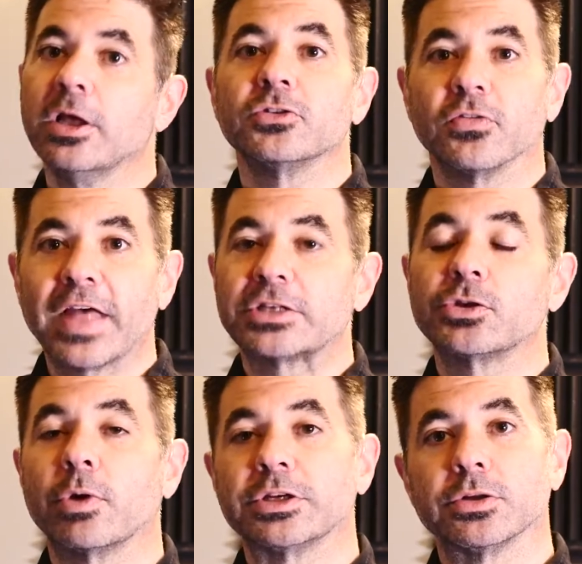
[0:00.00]
So that's
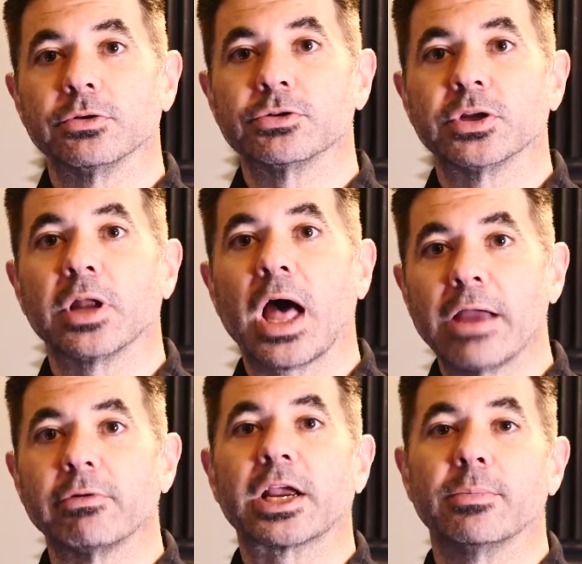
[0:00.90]
the resolution I
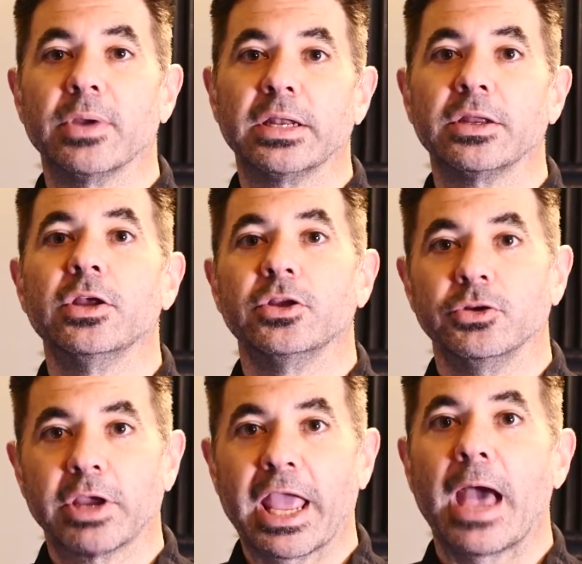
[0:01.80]
recommend
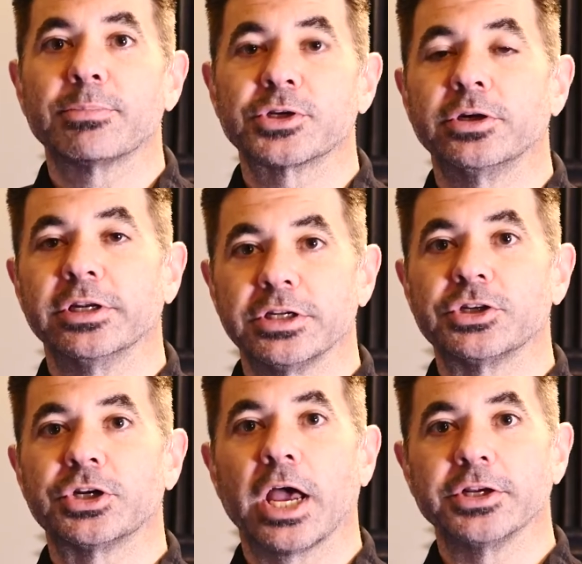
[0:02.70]
you capture and
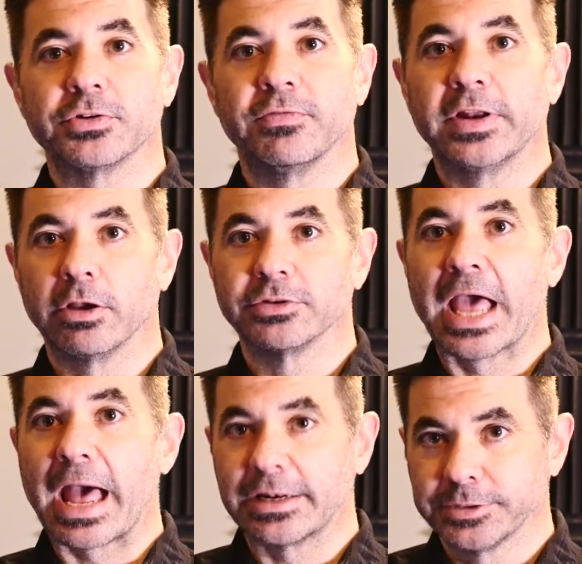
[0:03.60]
digitize your videos
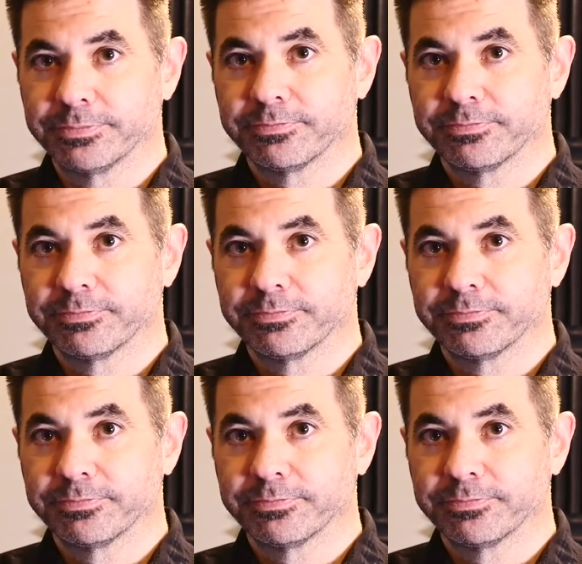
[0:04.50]
at.